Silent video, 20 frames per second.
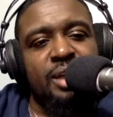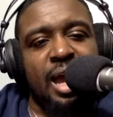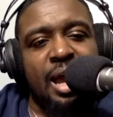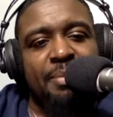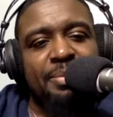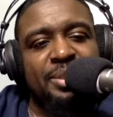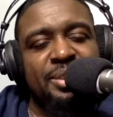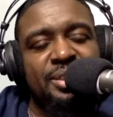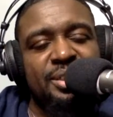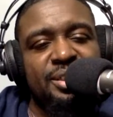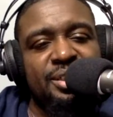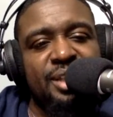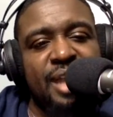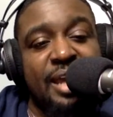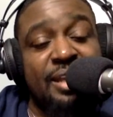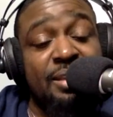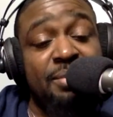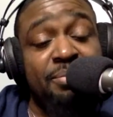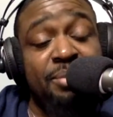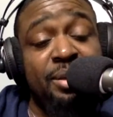opposition
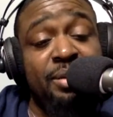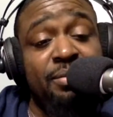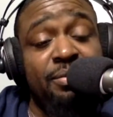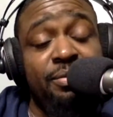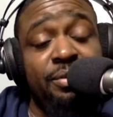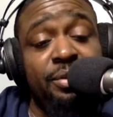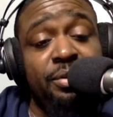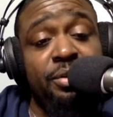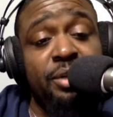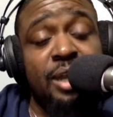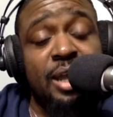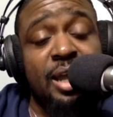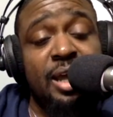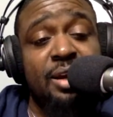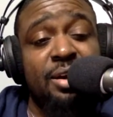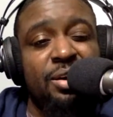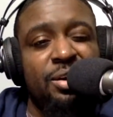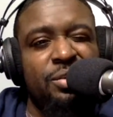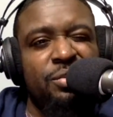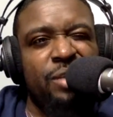at the midfield line
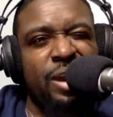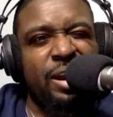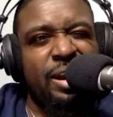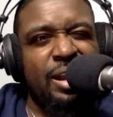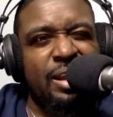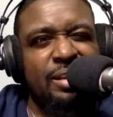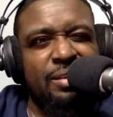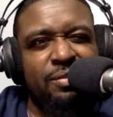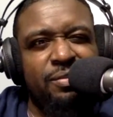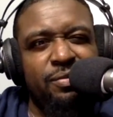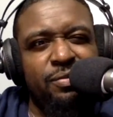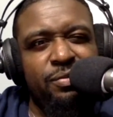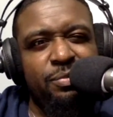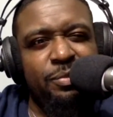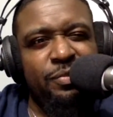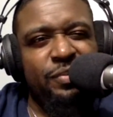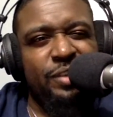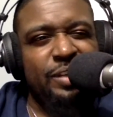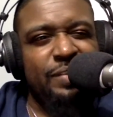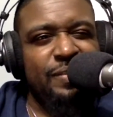or right at the
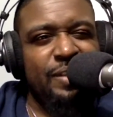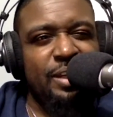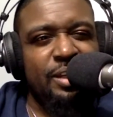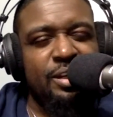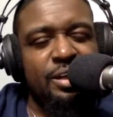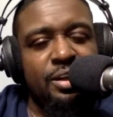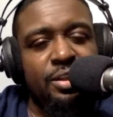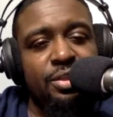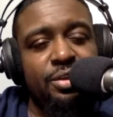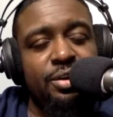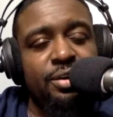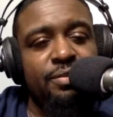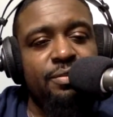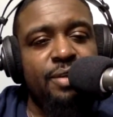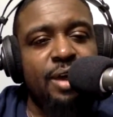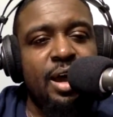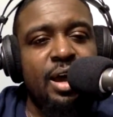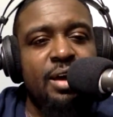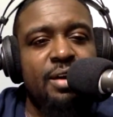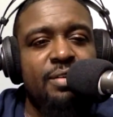50 to the
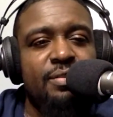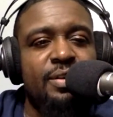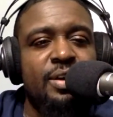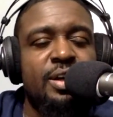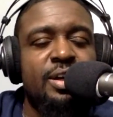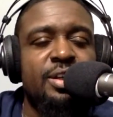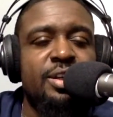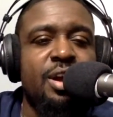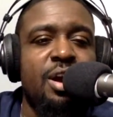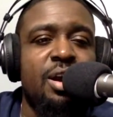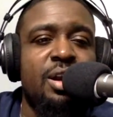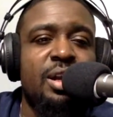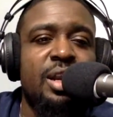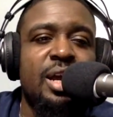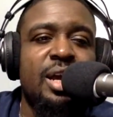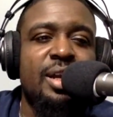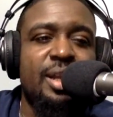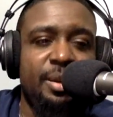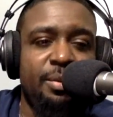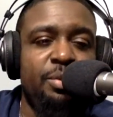35-yard
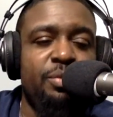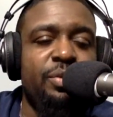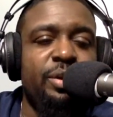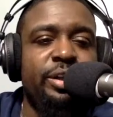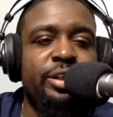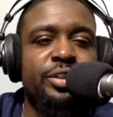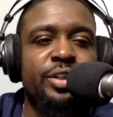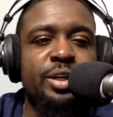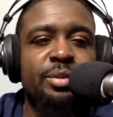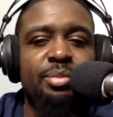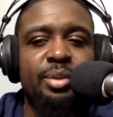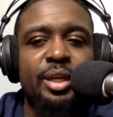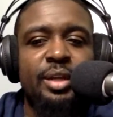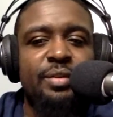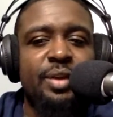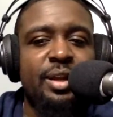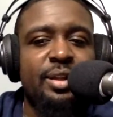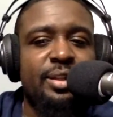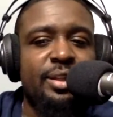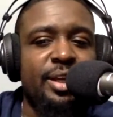line, he would run a trick play
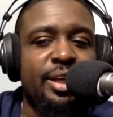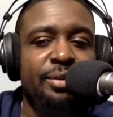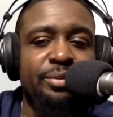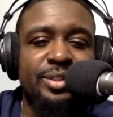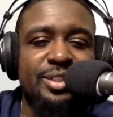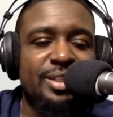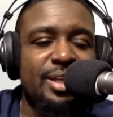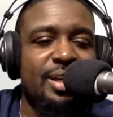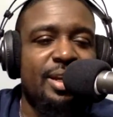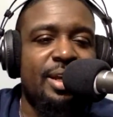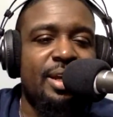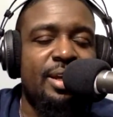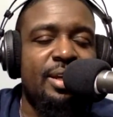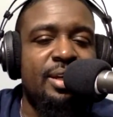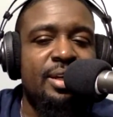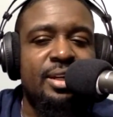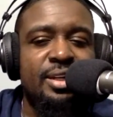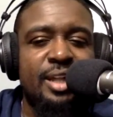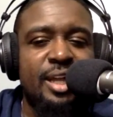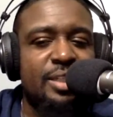right there. He would say that.
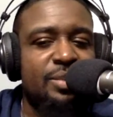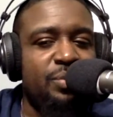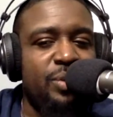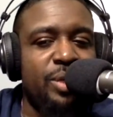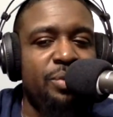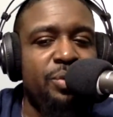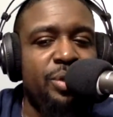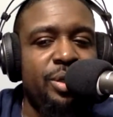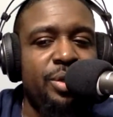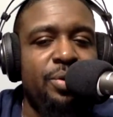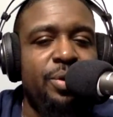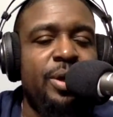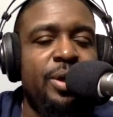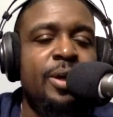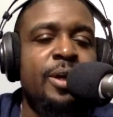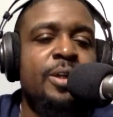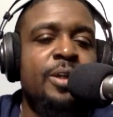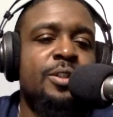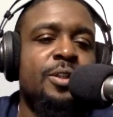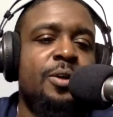That's when he would do it.
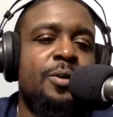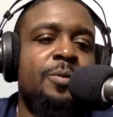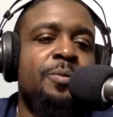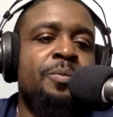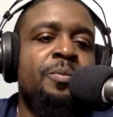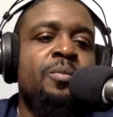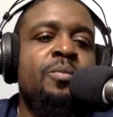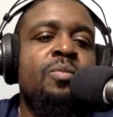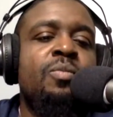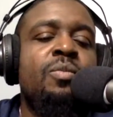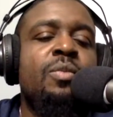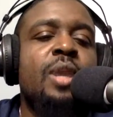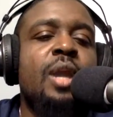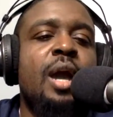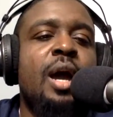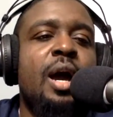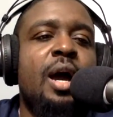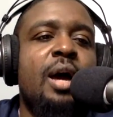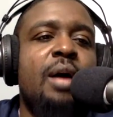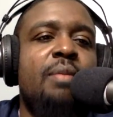So,
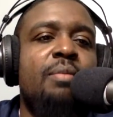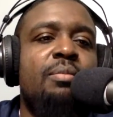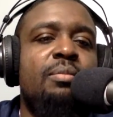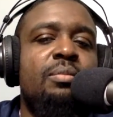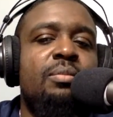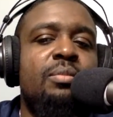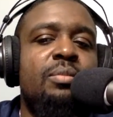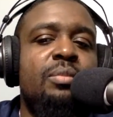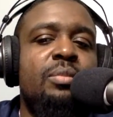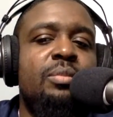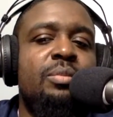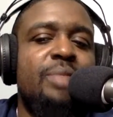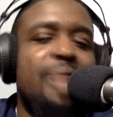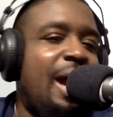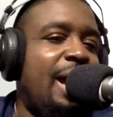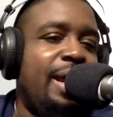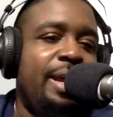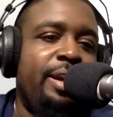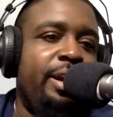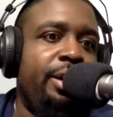
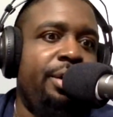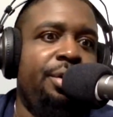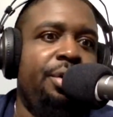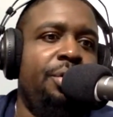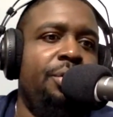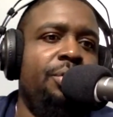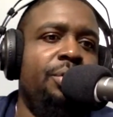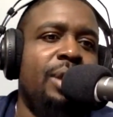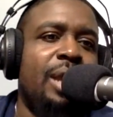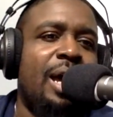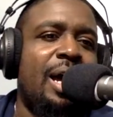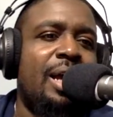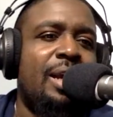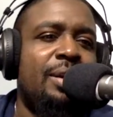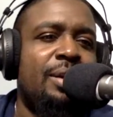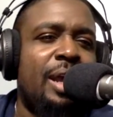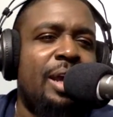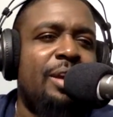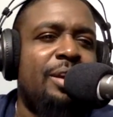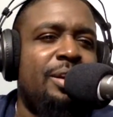not in a goal line.
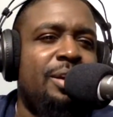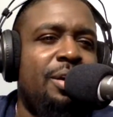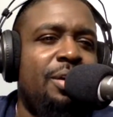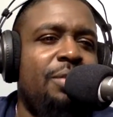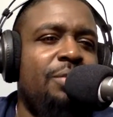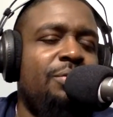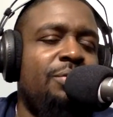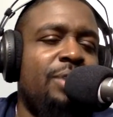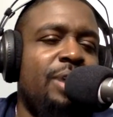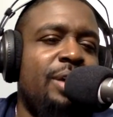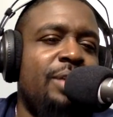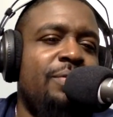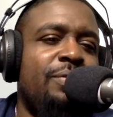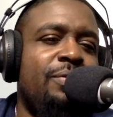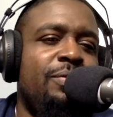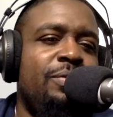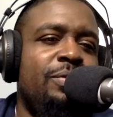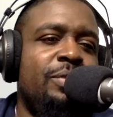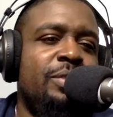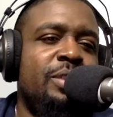Like, don't run
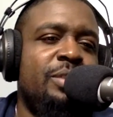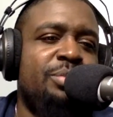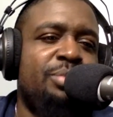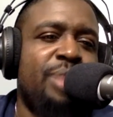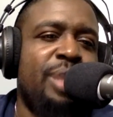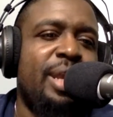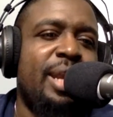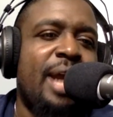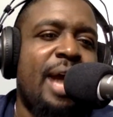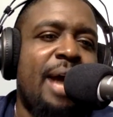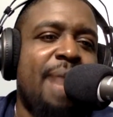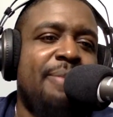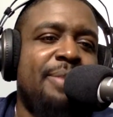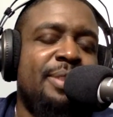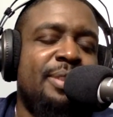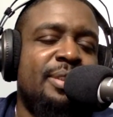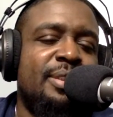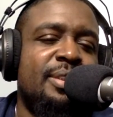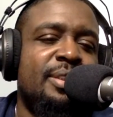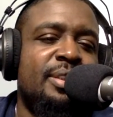spread
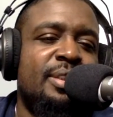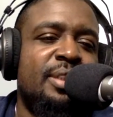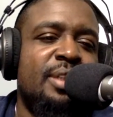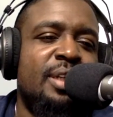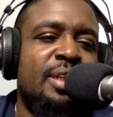options